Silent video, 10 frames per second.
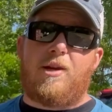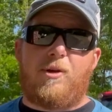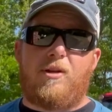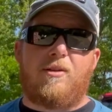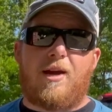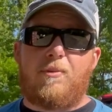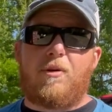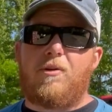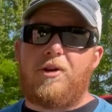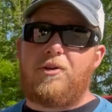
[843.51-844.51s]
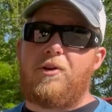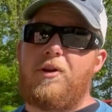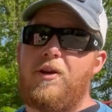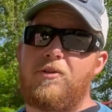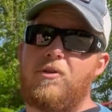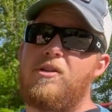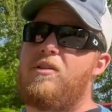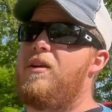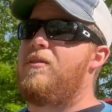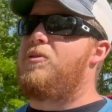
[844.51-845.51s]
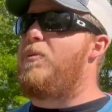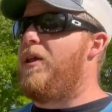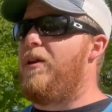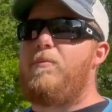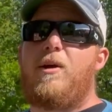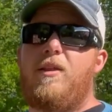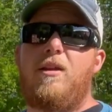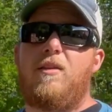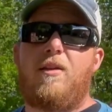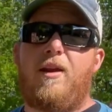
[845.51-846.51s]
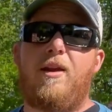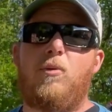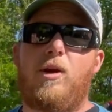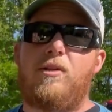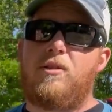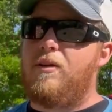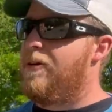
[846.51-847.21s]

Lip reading: I mean, I'm already dirty and greasy and smelly by the end of the day anyways.